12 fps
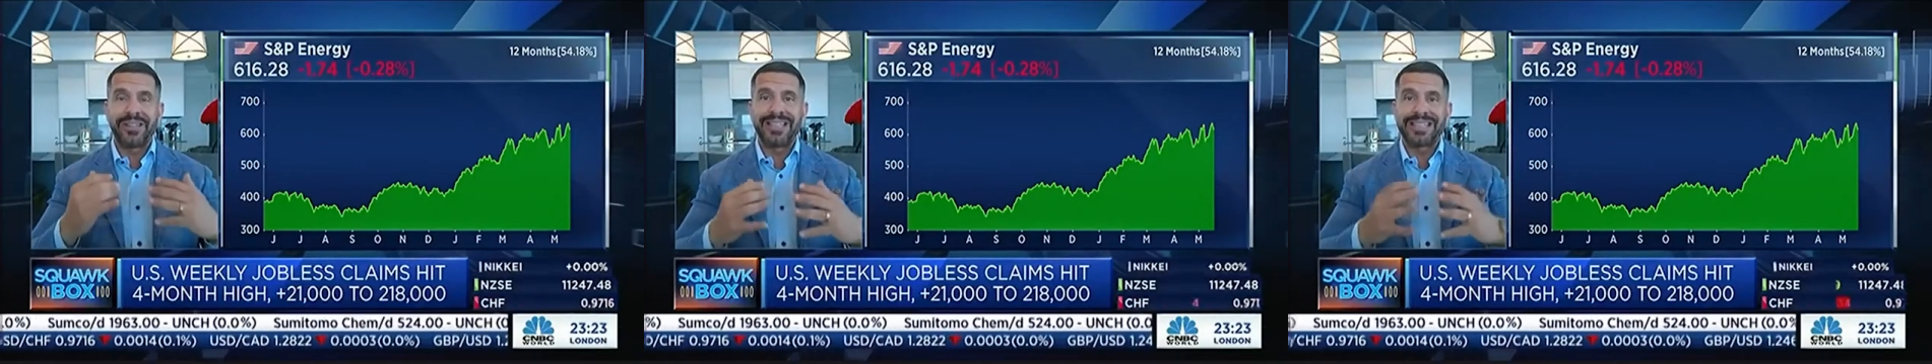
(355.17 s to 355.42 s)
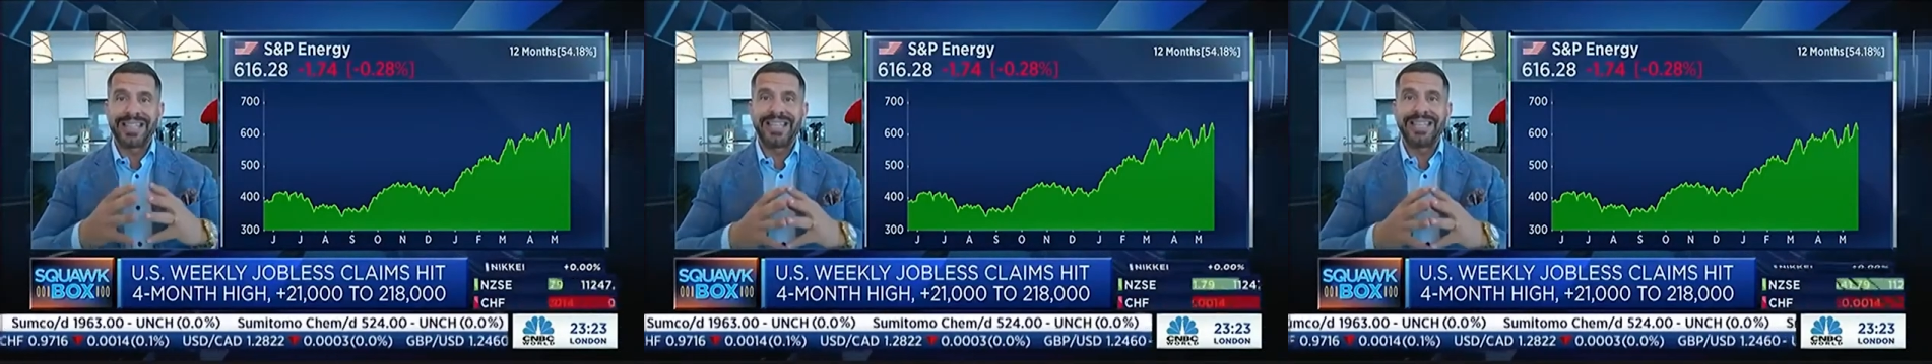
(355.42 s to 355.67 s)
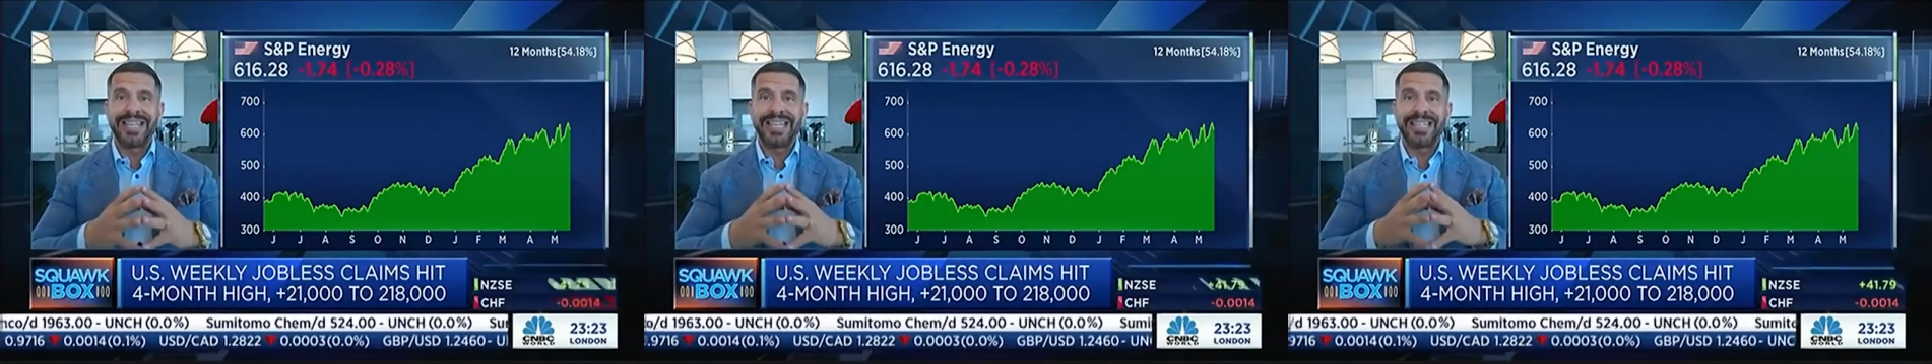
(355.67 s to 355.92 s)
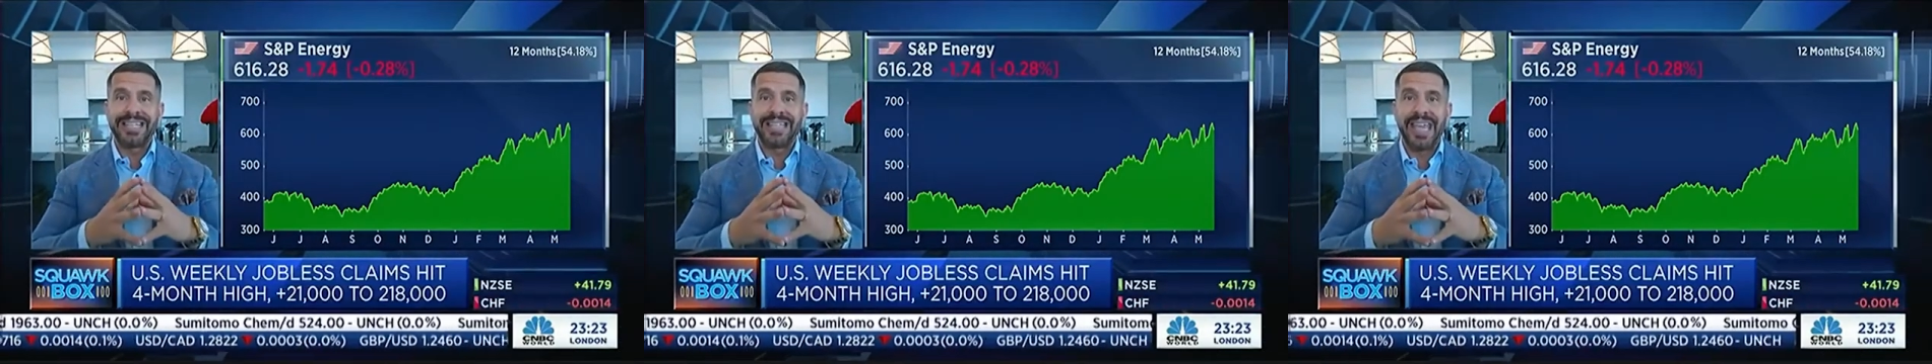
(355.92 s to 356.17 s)
this at a
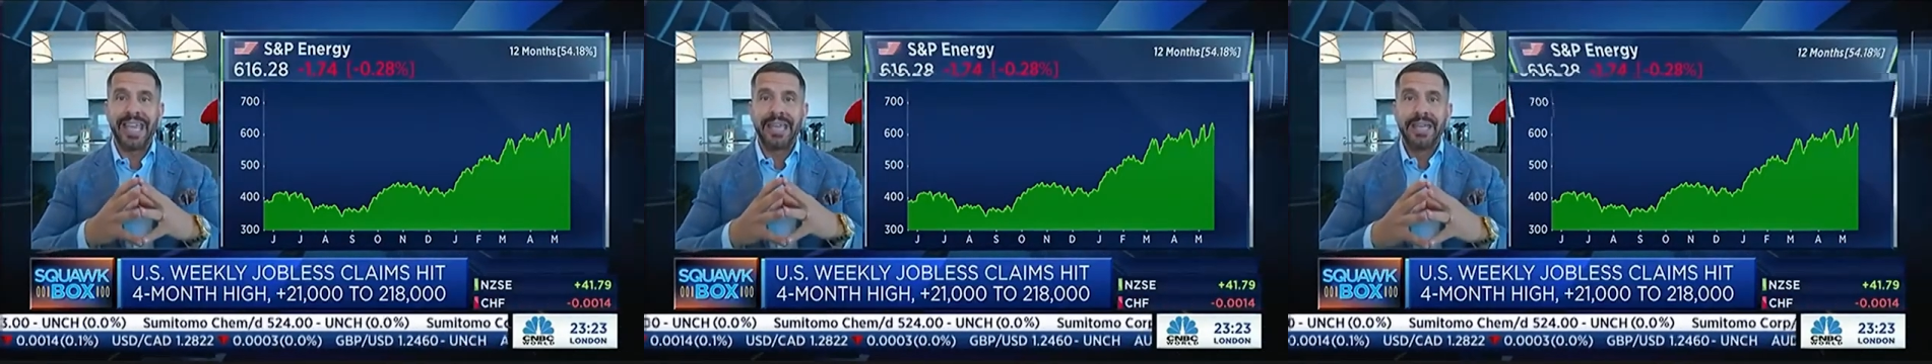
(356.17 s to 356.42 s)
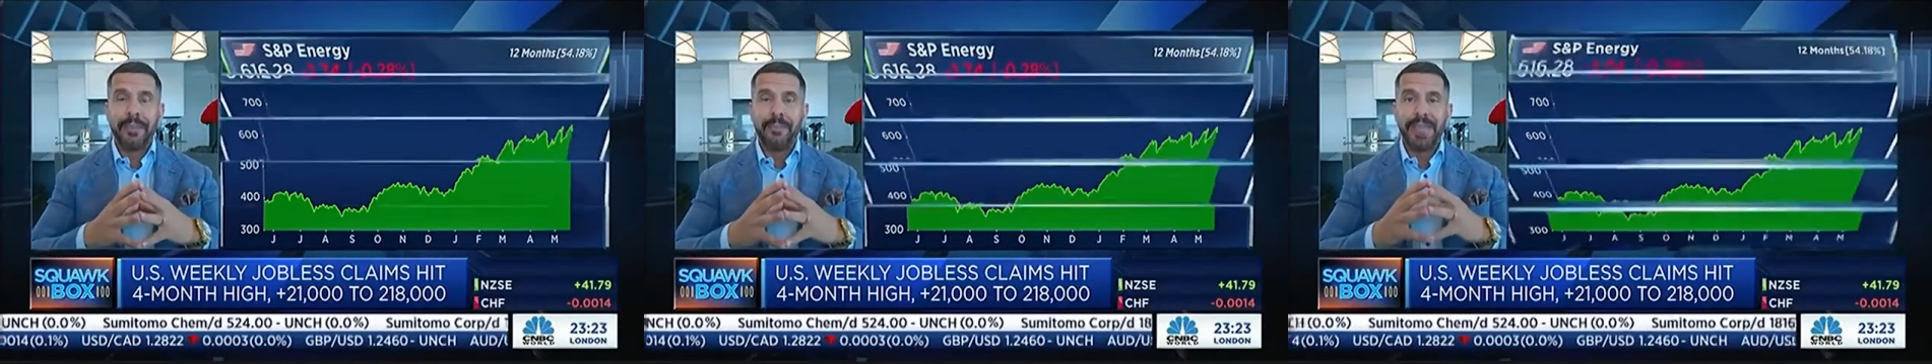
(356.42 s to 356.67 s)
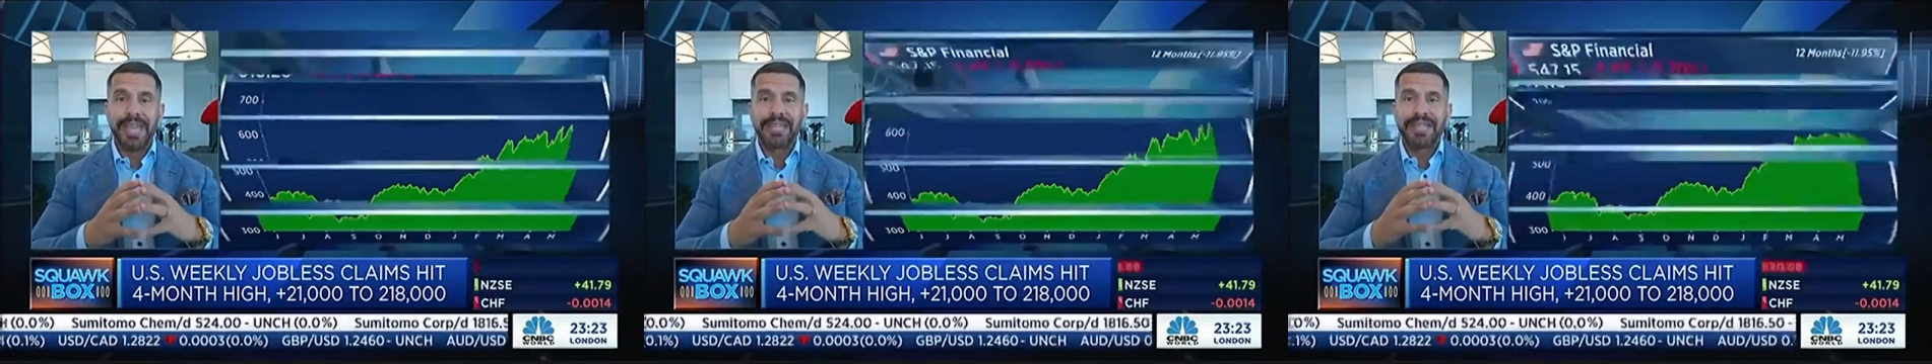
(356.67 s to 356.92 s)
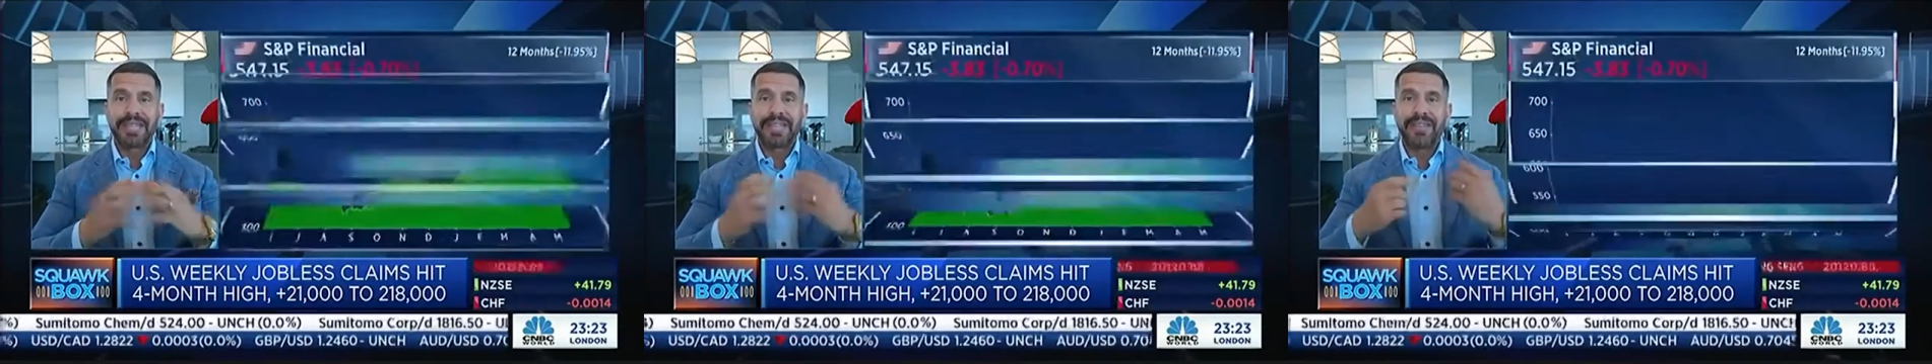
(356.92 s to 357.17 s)
day-to-day basis.